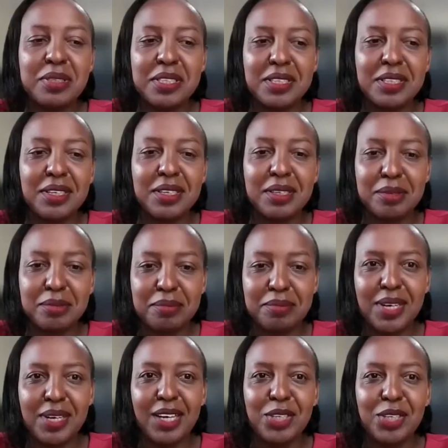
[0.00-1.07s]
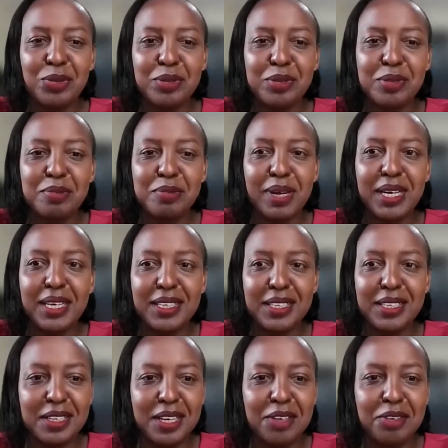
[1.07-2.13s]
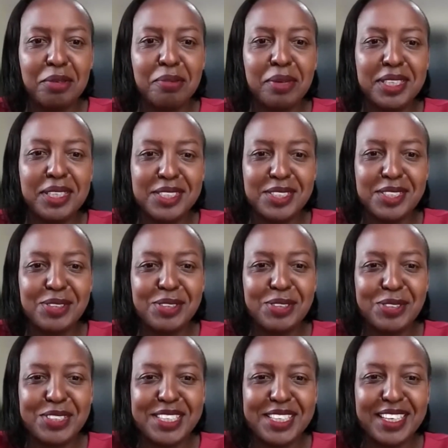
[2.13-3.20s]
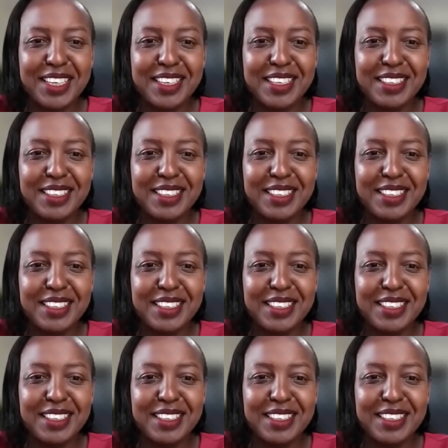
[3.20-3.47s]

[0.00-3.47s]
I'm seeing, um, yeah, you're smiling in agreement. So, Dr.